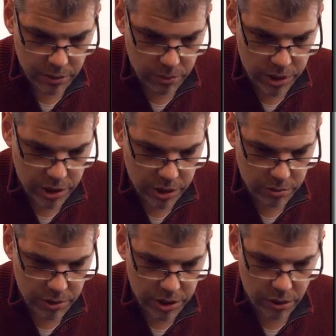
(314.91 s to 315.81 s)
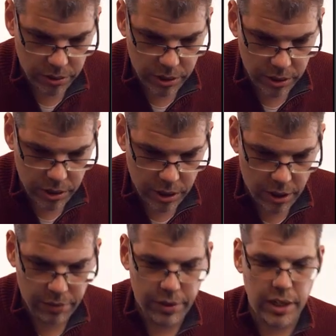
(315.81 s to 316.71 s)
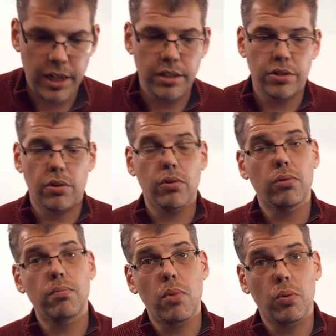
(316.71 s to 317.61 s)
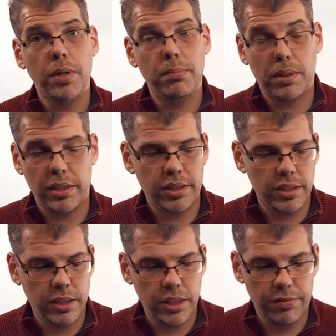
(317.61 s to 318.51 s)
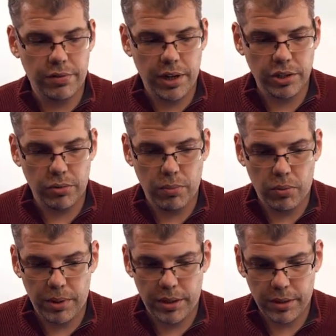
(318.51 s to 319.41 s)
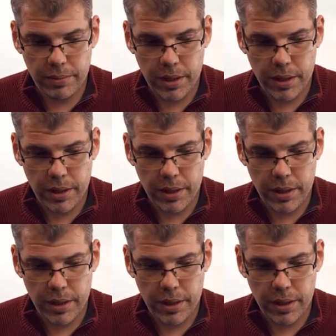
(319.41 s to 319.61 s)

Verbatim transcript: which is a resultant of the internal moment plus differential moment.